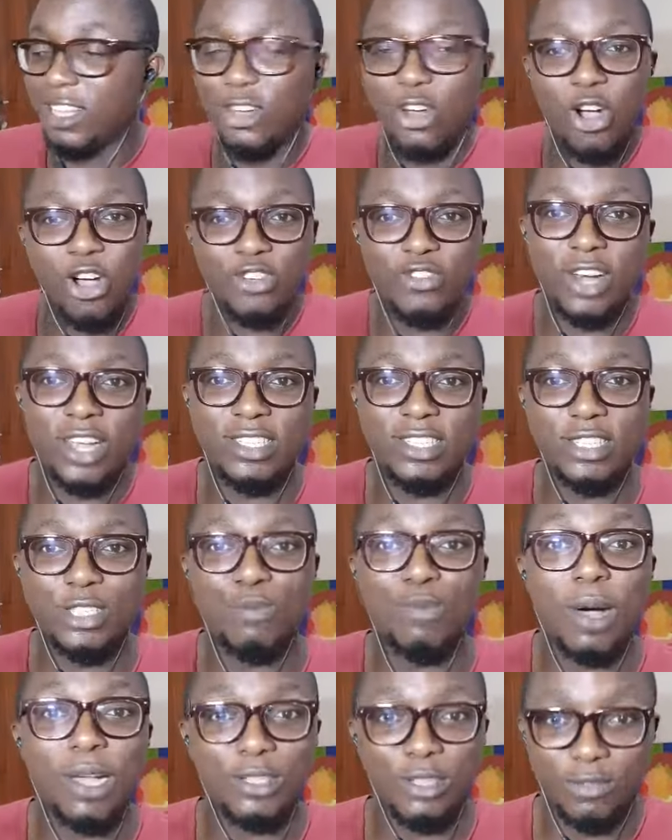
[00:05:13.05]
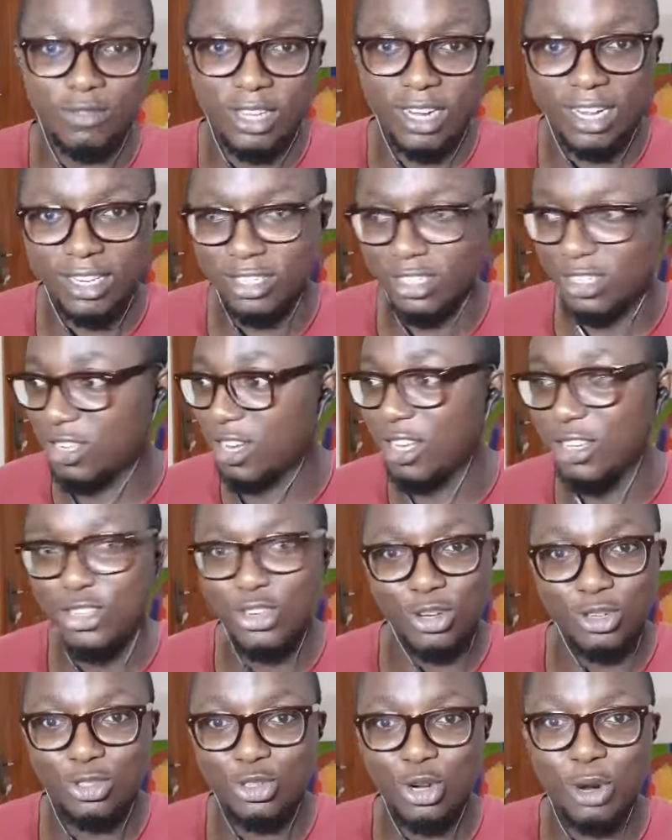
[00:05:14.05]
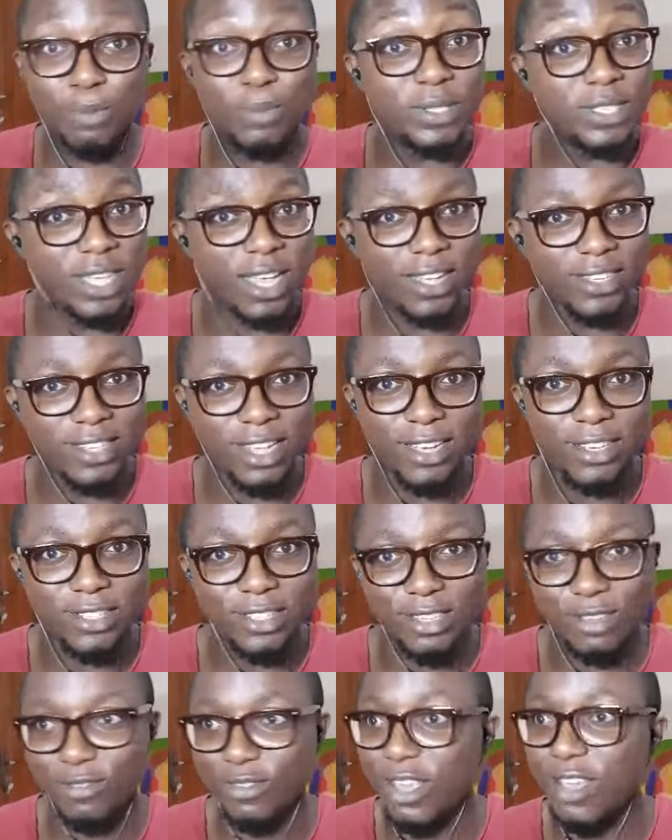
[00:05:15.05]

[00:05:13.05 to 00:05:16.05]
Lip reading: Congress is part of the legislature. Trump is executive.